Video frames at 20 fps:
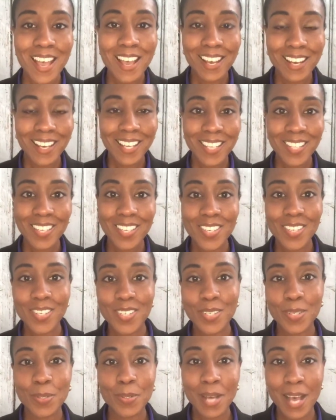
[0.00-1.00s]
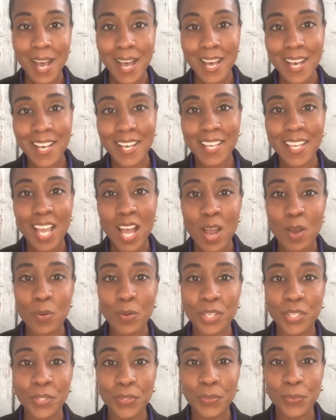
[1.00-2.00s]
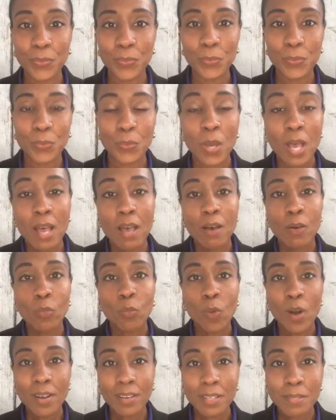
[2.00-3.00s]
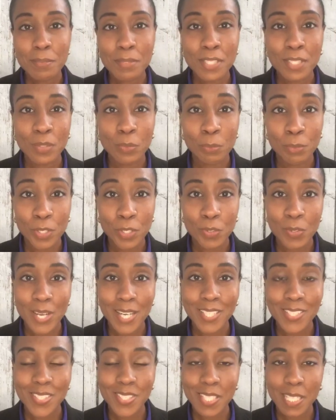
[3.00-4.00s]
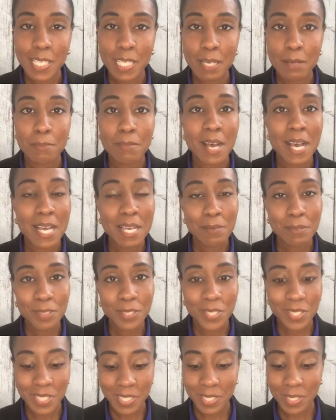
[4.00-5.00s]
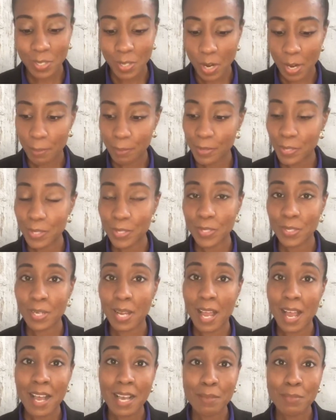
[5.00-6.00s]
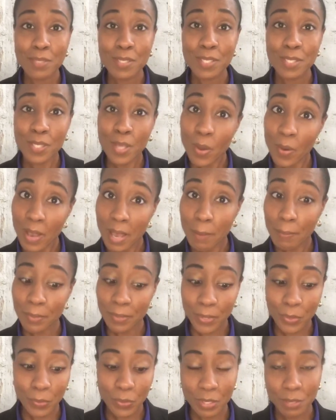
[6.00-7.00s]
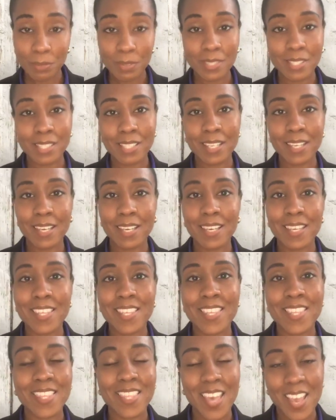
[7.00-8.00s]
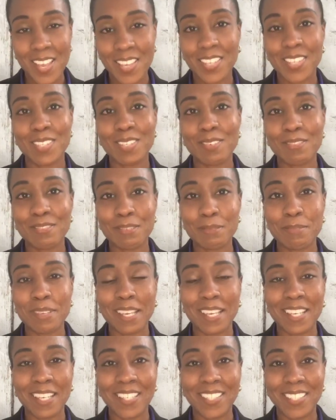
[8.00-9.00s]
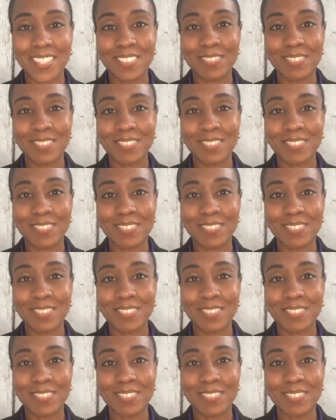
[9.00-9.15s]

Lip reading: Hello, hi, how are you? Welcome to the Book Writers Club. I'm Christina Carpenter. I'm so happy you're with me today. Thank you for being here.